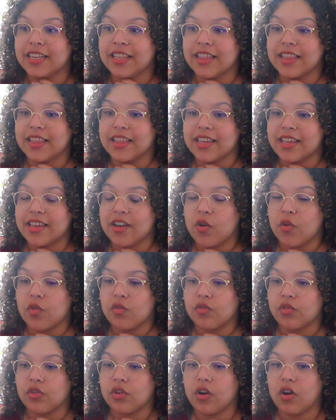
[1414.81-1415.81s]
the
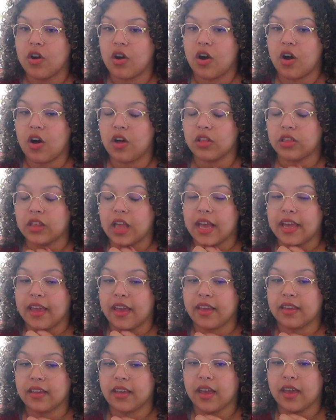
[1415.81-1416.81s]
overall
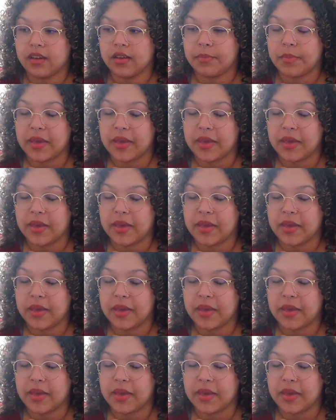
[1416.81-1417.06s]
like